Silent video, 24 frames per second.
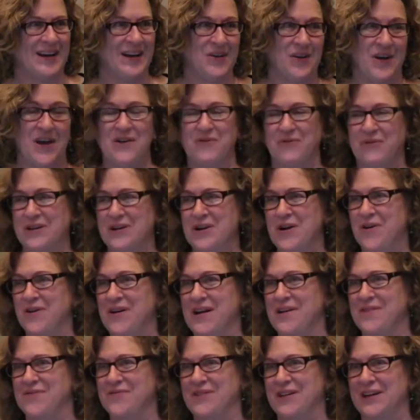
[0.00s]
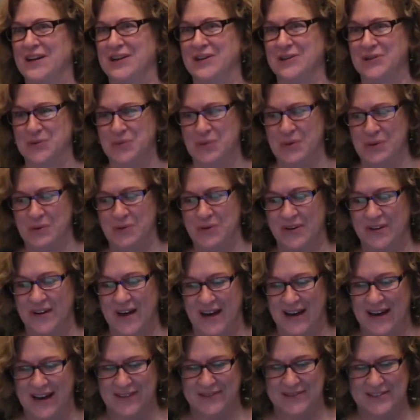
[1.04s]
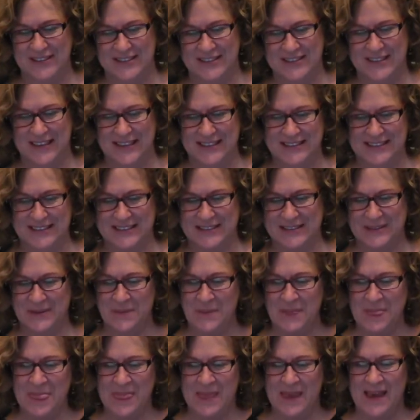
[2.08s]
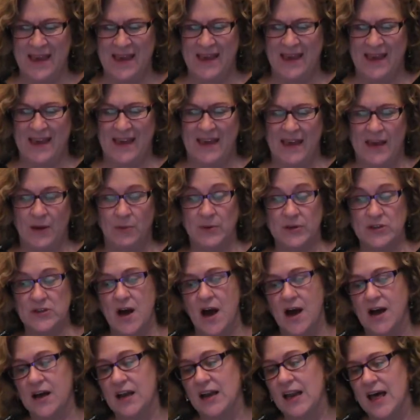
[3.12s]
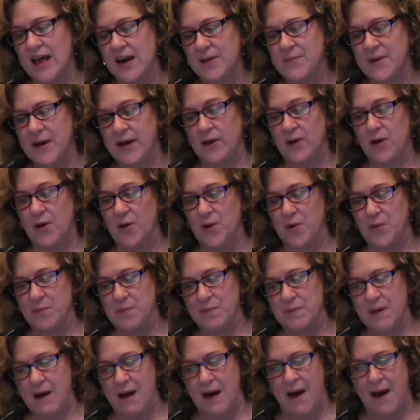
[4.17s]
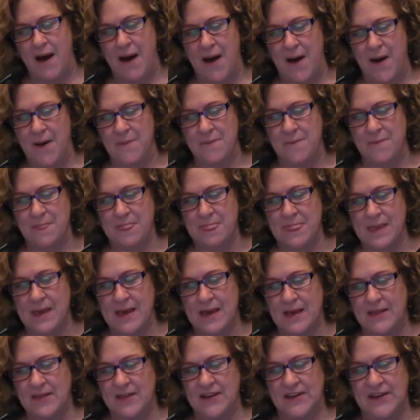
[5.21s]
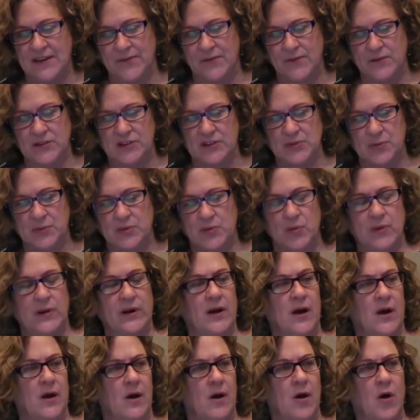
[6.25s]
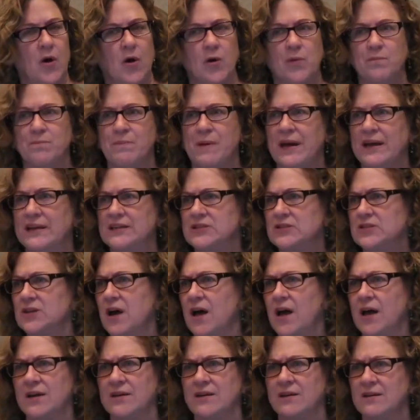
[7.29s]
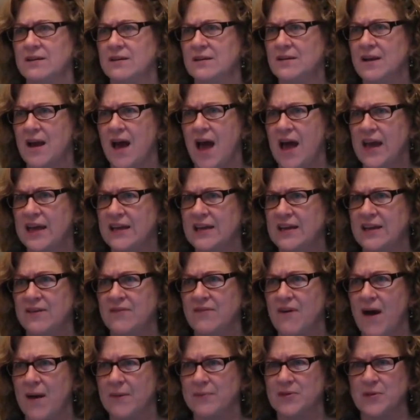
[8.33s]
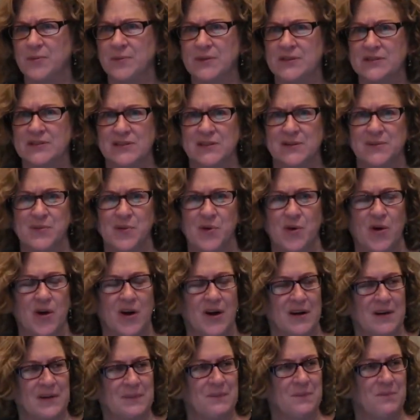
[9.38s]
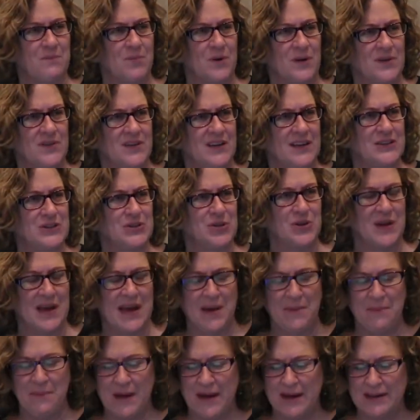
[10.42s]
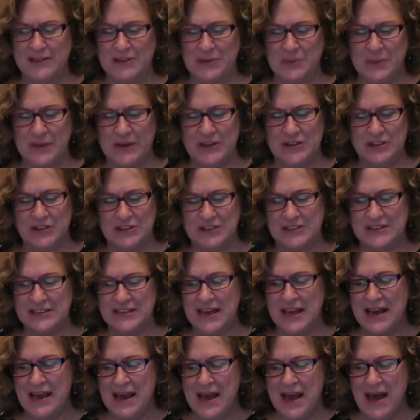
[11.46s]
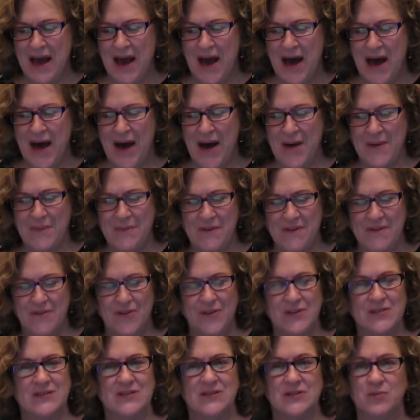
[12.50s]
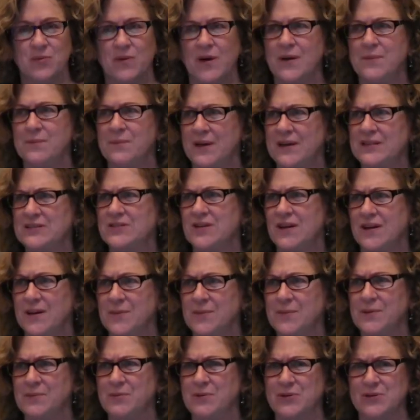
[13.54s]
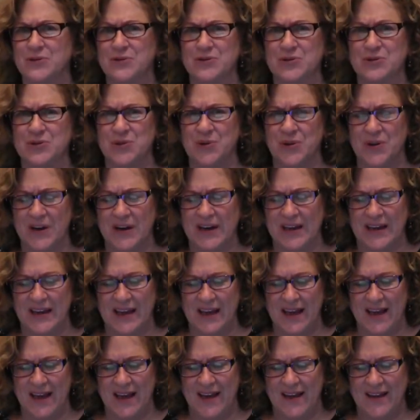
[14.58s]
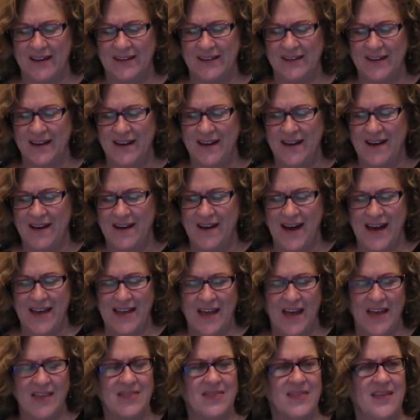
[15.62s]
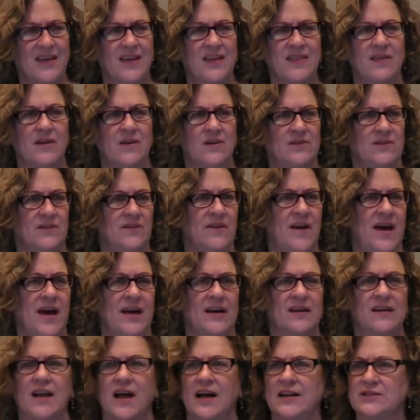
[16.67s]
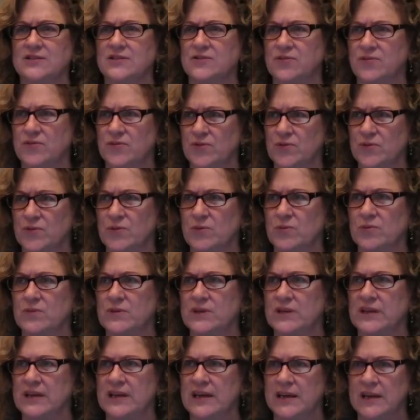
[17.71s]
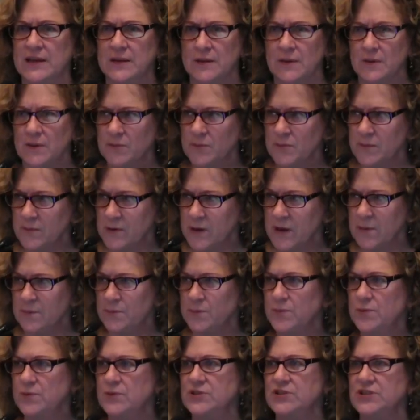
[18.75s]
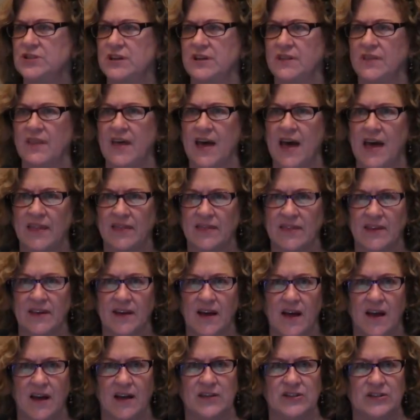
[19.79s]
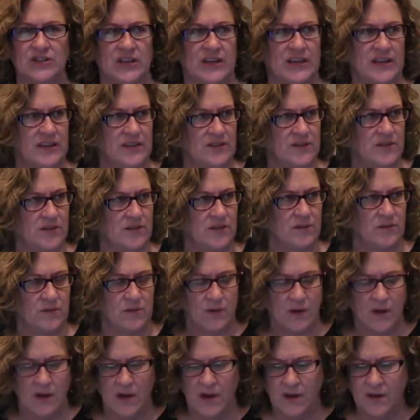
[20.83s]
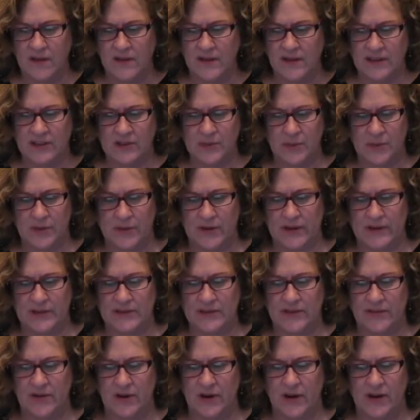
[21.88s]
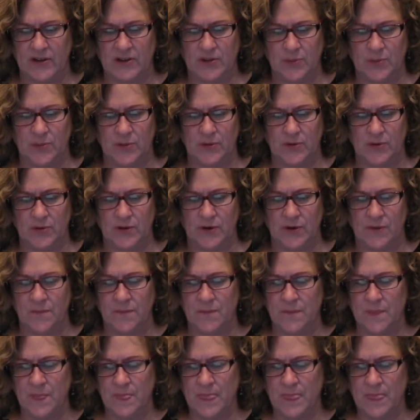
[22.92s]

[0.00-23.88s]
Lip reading: If we don't have failures, we will not have successes. And we talk a lot about hope. The difference between a hope based on naive optimism or presidential campaign speeches versus one based on a biblical story. And I think those have had lots of fruit, really pushing that theology into the experience of an entrepreneur.